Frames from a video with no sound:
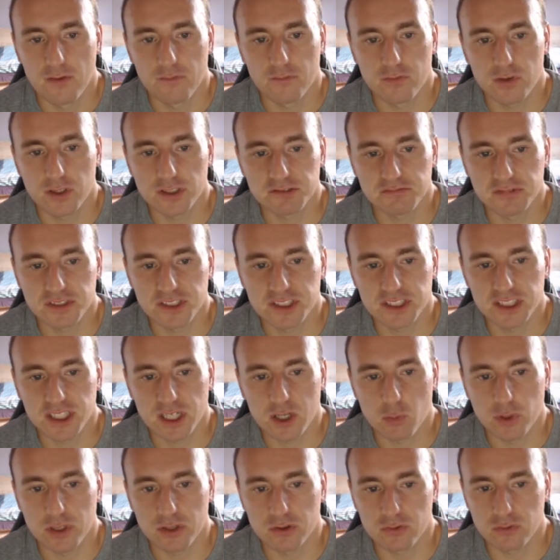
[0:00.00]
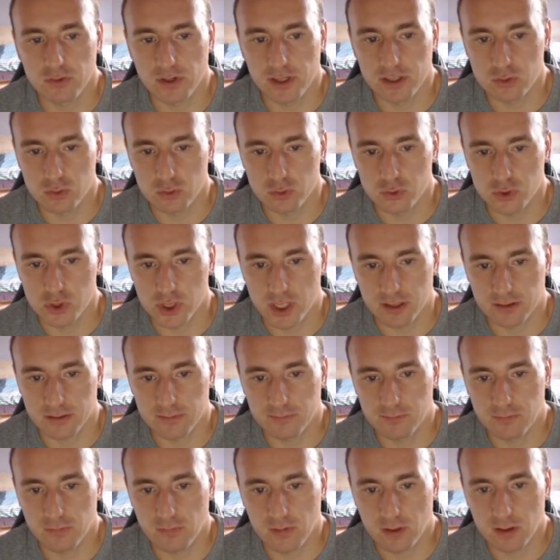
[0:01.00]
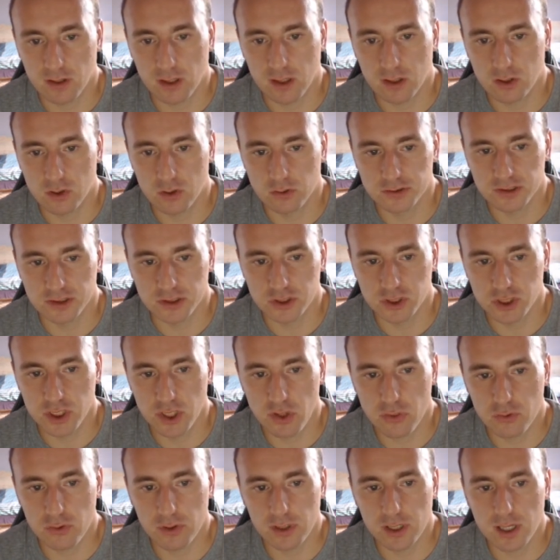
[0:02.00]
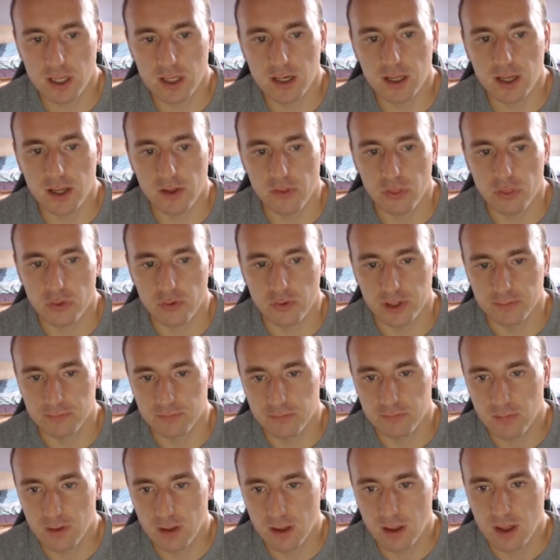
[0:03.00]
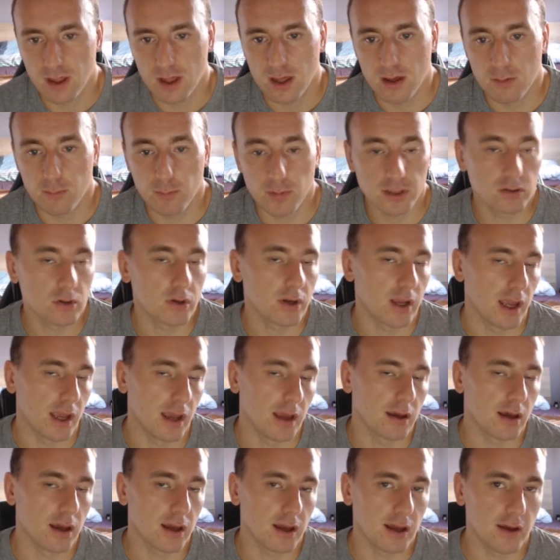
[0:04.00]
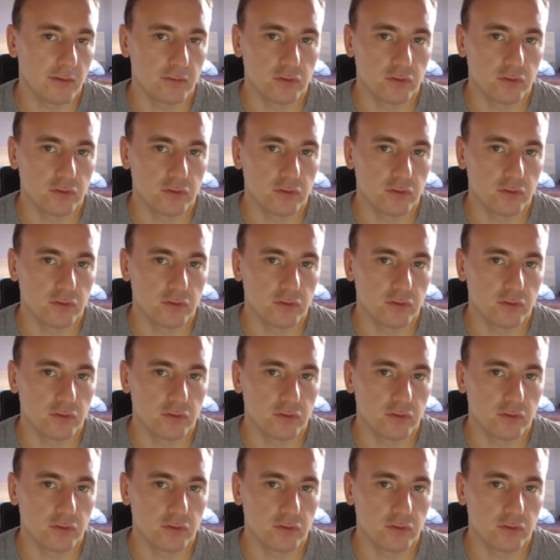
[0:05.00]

First we see queen to a2 check, king goes to g3 and a3. But okay, I